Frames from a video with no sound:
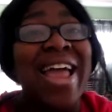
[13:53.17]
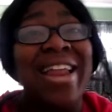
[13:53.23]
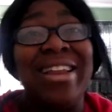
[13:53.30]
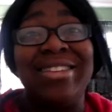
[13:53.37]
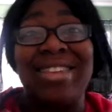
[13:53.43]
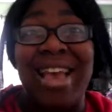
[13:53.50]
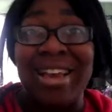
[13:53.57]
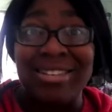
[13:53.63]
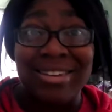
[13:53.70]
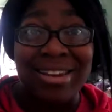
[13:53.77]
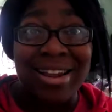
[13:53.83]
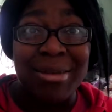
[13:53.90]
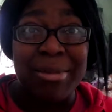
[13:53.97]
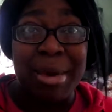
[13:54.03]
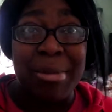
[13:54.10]
bit too excited. And it's actually
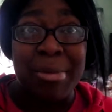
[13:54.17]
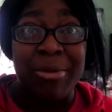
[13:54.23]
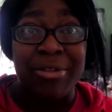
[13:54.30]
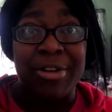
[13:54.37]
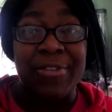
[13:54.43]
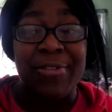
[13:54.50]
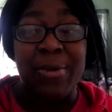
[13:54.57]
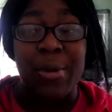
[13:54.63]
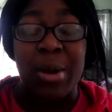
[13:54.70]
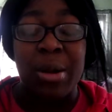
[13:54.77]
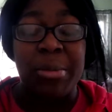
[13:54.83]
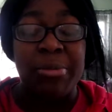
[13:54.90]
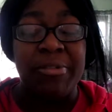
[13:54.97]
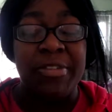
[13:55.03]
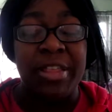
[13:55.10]
going to be a movie review on
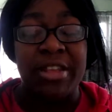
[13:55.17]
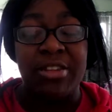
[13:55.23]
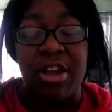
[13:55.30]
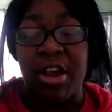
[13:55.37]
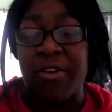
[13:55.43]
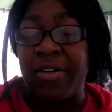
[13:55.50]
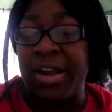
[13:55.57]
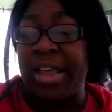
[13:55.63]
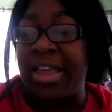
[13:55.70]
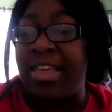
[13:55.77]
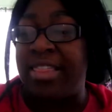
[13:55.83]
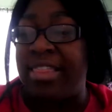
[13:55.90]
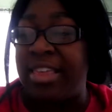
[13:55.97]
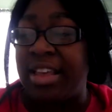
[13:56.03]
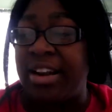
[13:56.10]
a movie that's already
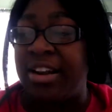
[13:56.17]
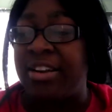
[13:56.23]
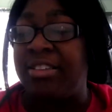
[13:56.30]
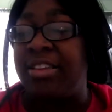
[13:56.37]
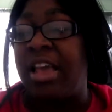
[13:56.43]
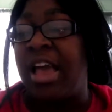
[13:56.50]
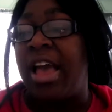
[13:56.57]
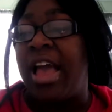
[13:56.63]
in theaters.